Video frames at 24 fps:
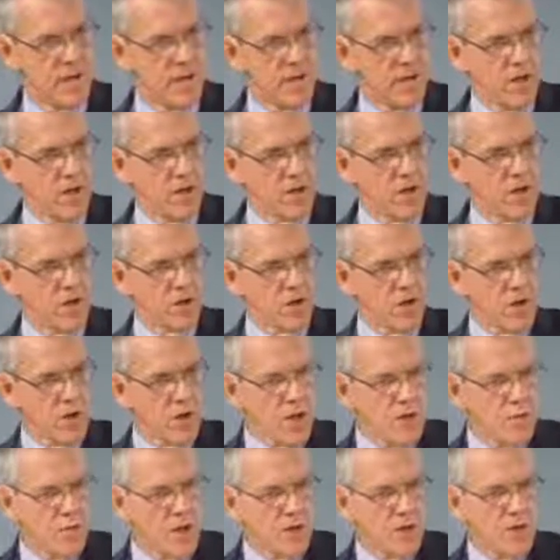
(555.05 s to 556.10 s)
You're talking
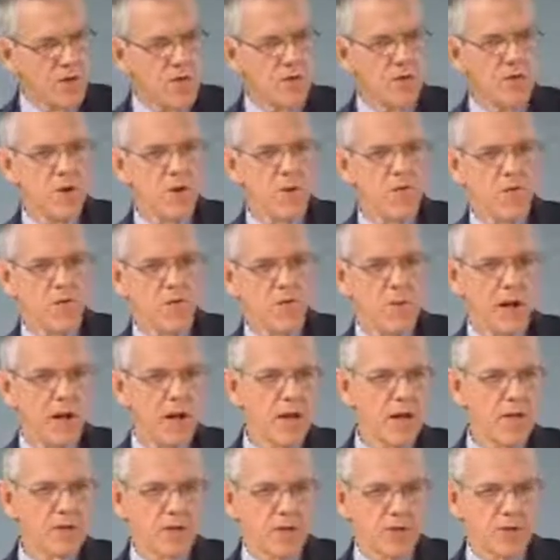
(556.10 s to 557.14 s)
about two different
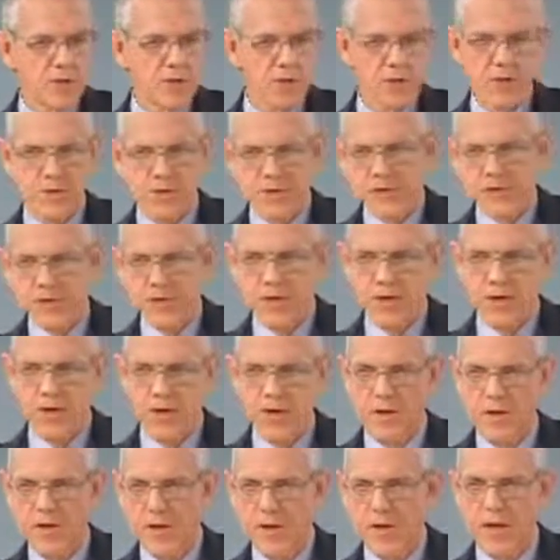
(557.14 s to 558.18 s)
policy choices here,
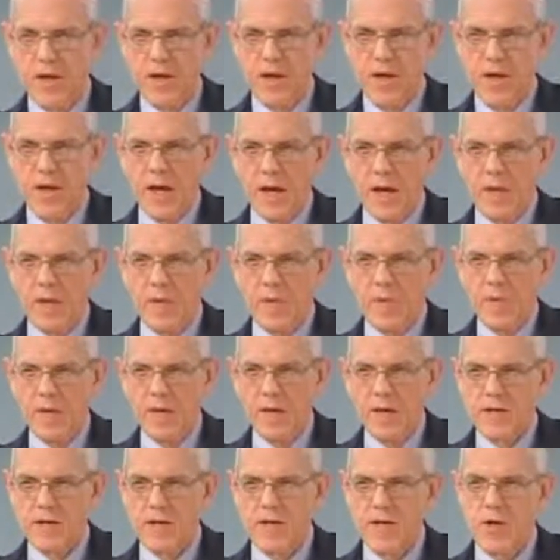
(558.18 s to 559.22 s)
and it
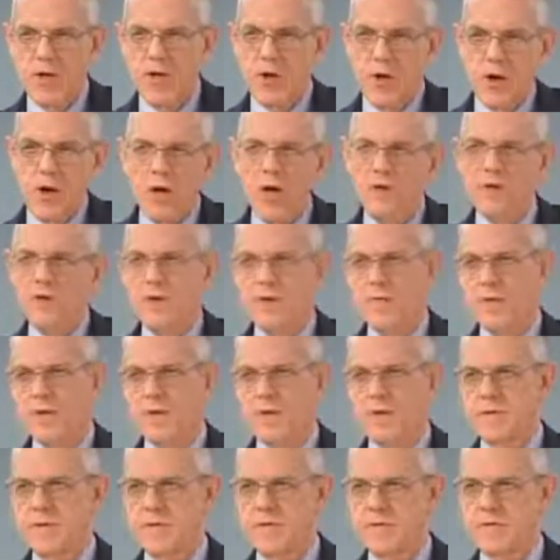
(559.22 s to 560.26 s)
depends on the cause of it.
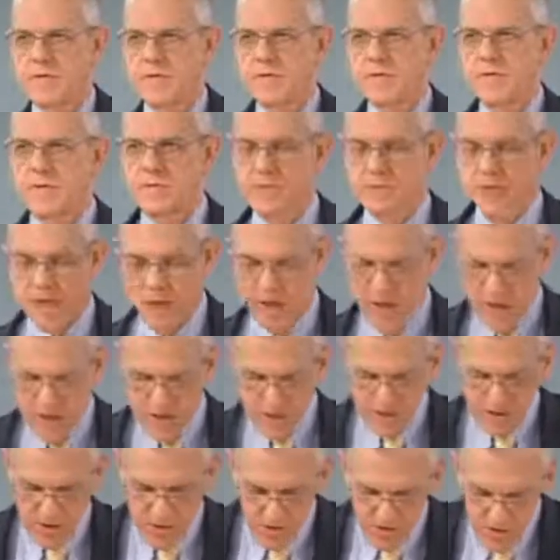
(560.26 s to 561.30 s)

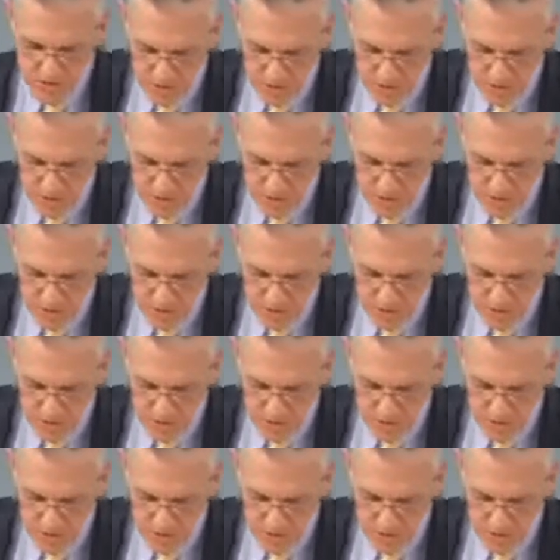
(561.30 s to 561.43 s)
So